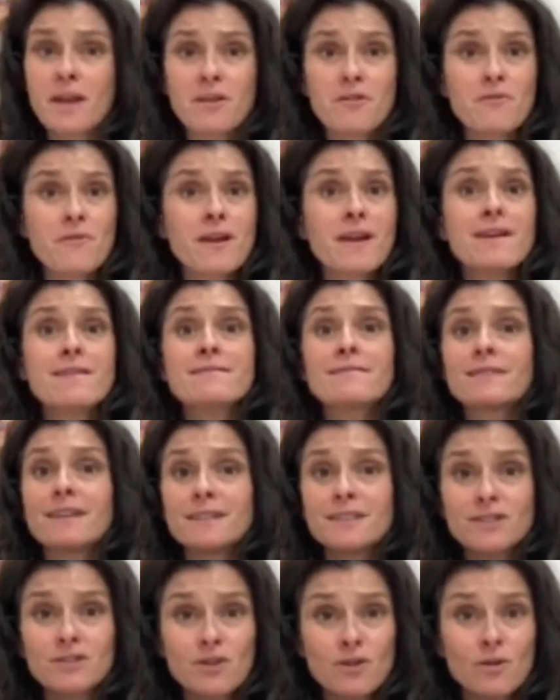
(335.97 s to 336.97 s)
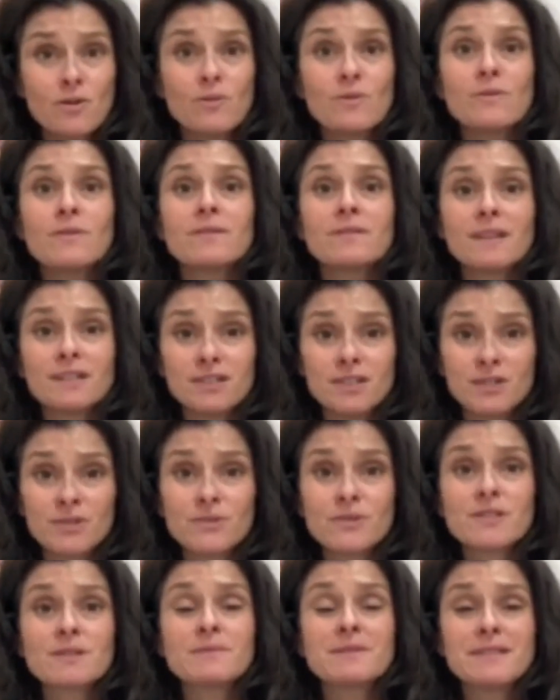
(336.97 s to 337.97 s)
great, let's do
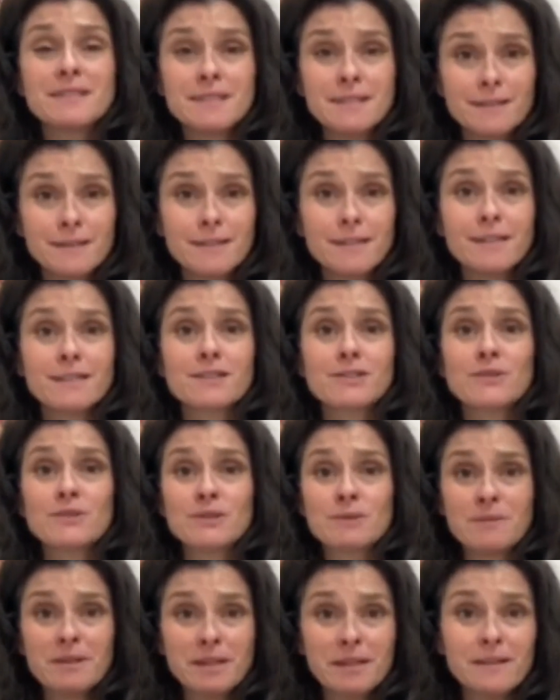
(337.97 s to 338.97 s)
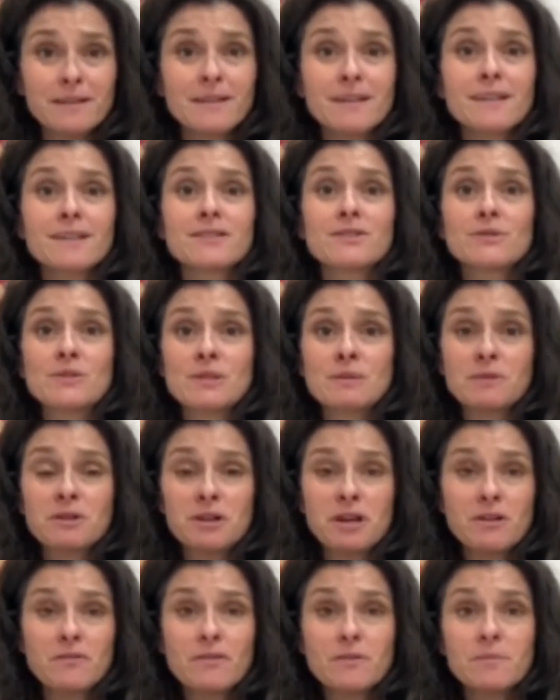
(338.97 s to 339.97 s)
some sealing, let's do some healing, let's do some
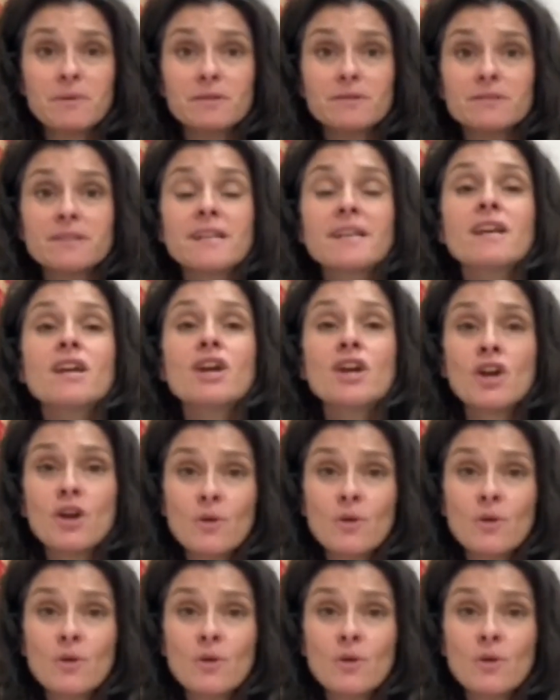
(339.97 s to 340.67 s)
gut rebuilding.